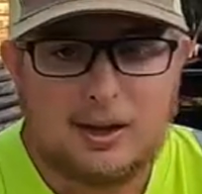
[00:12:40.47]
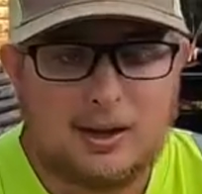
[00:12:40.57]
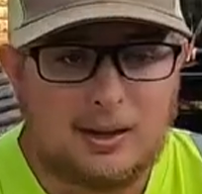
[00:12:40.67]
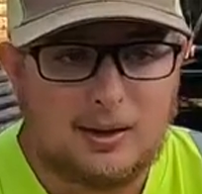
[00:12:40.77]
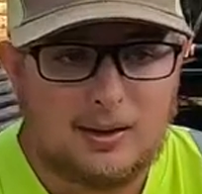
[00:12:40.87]

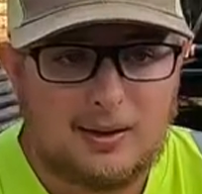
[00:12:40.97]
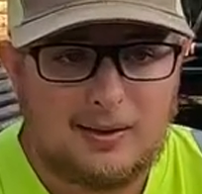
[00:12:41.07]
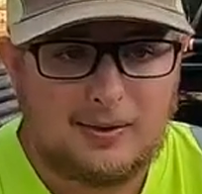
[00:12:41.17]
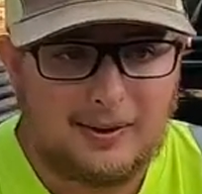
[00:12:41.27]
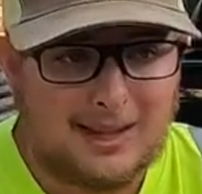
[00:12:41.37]
uh,
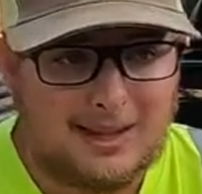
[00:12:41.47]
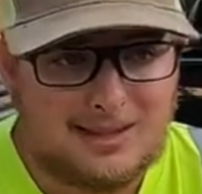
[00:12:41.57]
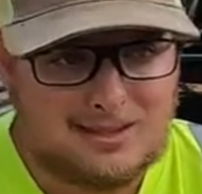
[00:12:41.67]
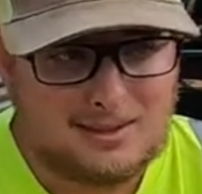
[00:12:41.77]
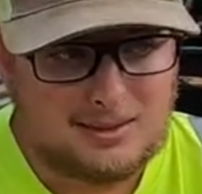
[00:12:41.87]
that
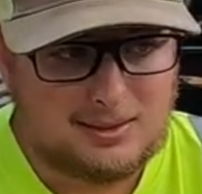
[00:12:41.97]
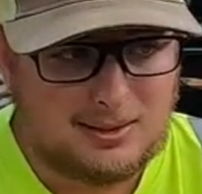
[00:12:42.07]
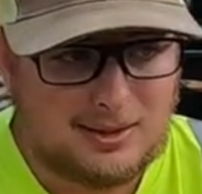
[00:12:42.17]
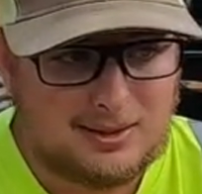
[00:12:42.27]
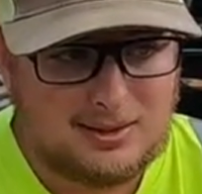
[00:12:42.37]
is a,
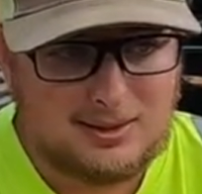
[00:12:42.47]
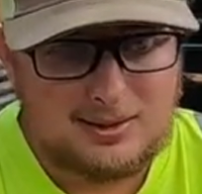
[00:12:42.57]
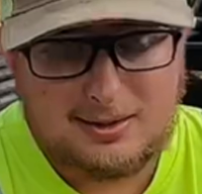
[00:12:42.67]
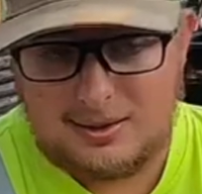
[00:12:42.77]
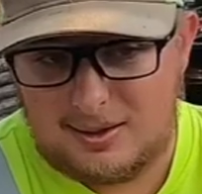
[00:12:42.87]
a,
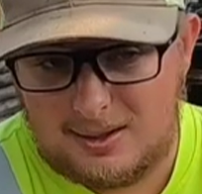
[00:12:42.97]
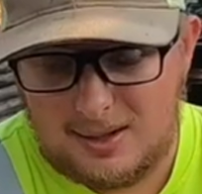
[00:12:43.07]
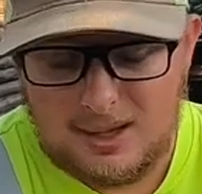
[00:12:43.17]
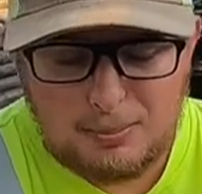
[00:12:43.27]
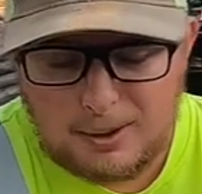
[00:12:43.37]

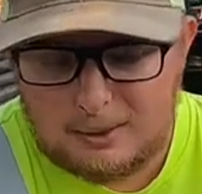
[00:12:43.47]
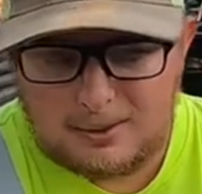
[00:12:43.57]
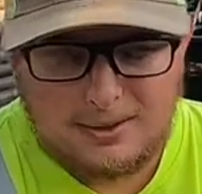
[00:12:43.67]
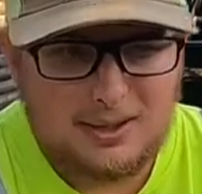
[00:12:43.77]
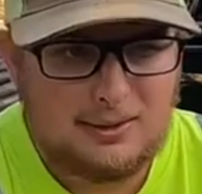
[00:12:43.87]
tip I would
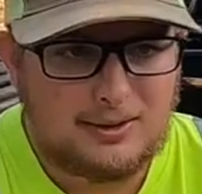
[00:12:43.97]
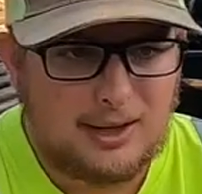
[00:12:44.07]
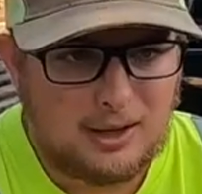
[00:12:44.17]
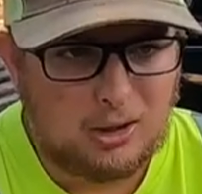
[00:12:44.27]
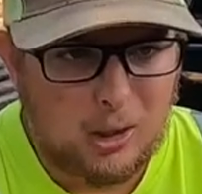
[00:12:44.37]
say on
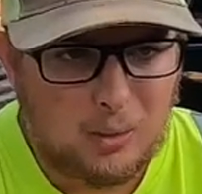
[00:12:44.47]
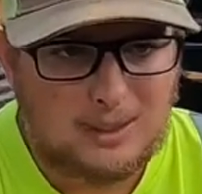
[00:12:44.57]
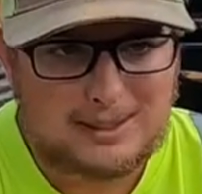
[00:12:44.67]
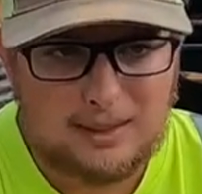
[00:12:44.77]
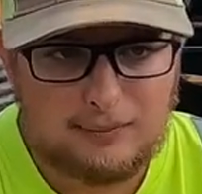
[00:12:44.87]
Taneycomo.
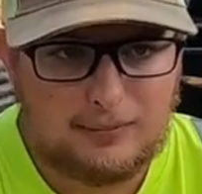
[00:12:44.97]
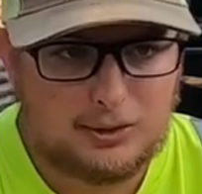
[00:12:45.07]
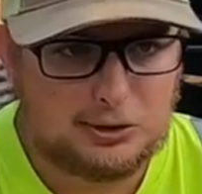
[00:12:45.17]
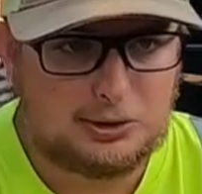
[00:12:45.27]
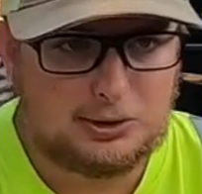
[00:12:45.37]
That's how I'm
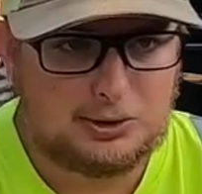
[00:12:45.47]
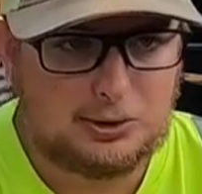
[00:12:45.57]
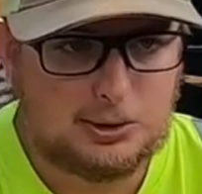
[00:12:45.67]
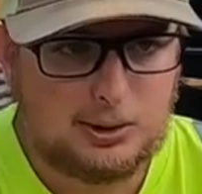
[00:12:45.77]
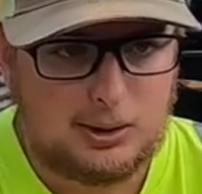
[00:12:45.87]
fishing it.
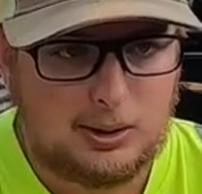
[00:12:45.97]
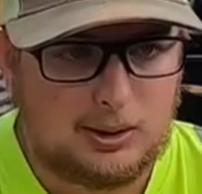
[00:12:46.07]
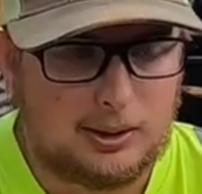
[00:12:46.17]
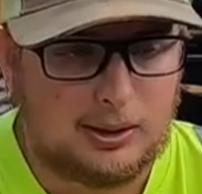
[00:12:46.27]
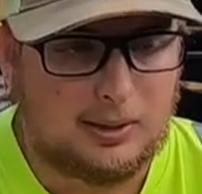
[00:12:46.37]

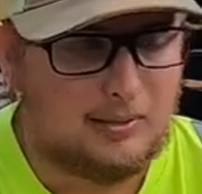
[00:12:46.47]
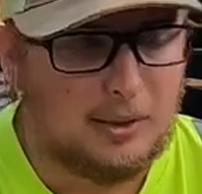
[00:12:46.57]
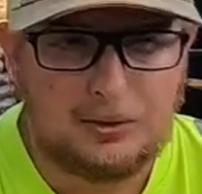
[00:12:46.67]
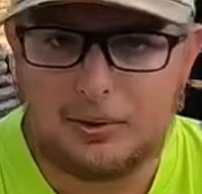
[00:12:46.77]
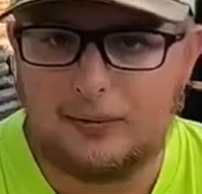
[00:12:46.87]
Uh, I'm
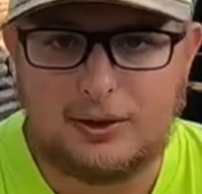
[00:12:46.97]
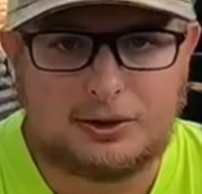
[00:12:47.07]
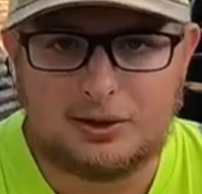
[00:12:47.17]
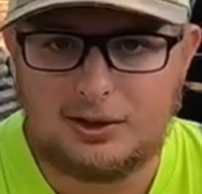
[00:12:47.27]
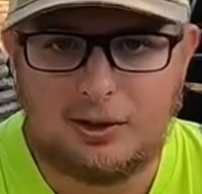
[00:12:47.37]
also
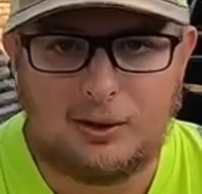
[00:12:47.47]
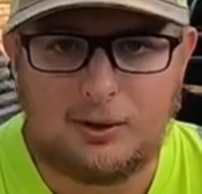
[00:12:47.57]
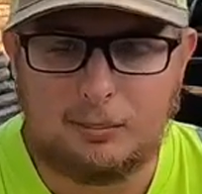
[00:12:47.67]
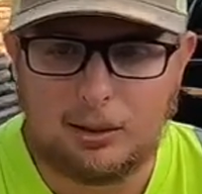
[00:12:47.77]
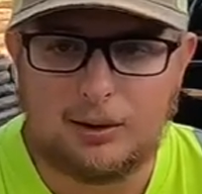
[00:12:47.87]
fishing it on
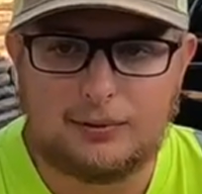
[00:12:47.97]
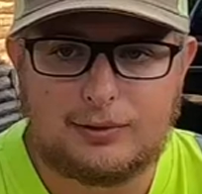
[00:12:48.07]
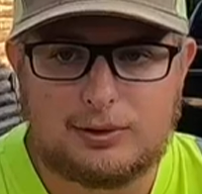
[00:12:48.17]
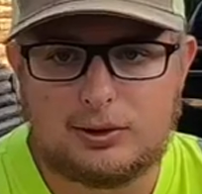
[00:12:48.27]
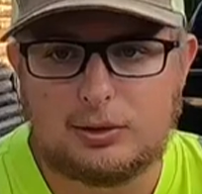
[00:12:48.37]
the
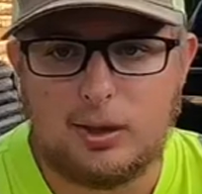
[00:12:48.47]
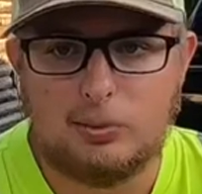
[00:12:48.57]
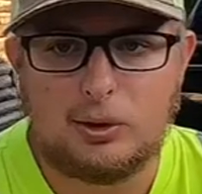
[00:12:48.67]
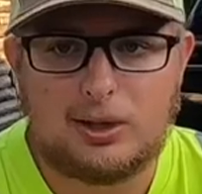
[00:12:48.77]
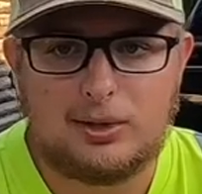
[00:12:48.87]
bluffs. So
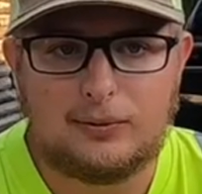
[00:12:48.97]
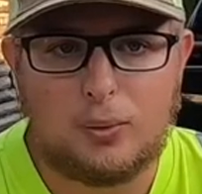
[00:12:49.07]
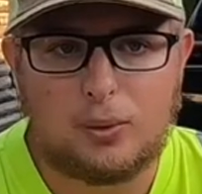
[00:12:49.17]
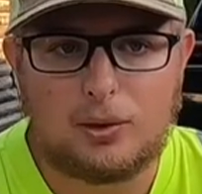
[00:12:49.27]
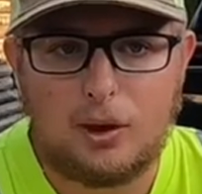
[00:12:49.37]
I'm looking
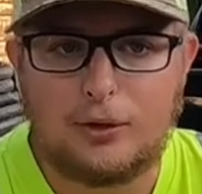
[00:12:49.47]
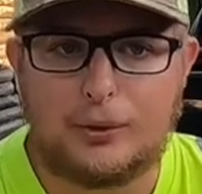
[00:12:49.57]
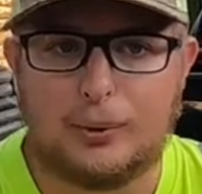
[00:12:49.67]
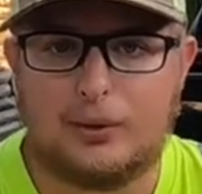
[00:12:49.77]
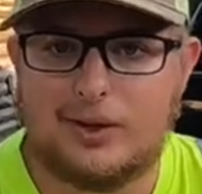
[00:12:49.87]
for
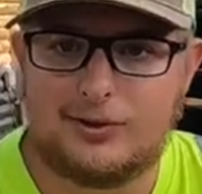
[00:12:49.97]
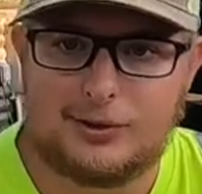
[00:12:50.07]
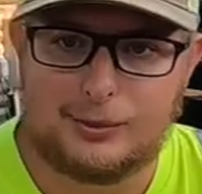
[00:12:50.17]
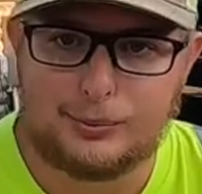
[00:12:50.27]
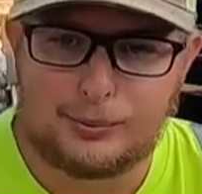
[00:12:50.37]
contour lines
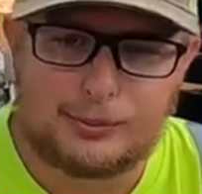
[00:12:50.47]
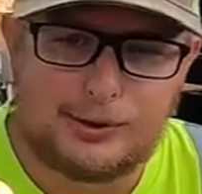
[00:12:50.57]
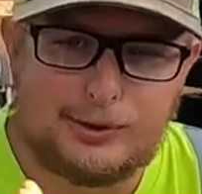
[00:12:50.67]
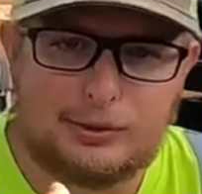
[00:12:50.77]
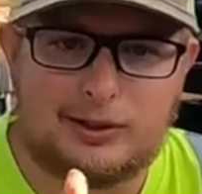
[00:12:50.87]
that are
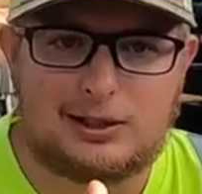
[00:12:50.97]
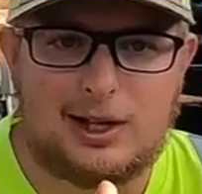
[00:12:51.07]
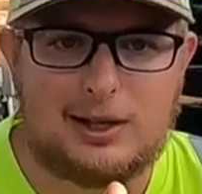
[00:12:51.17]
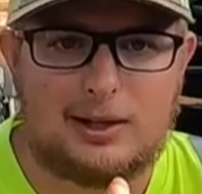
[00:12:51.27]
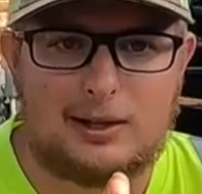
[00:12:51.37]
really, really
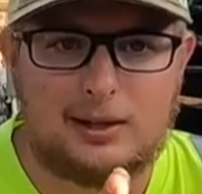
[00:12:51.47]
tight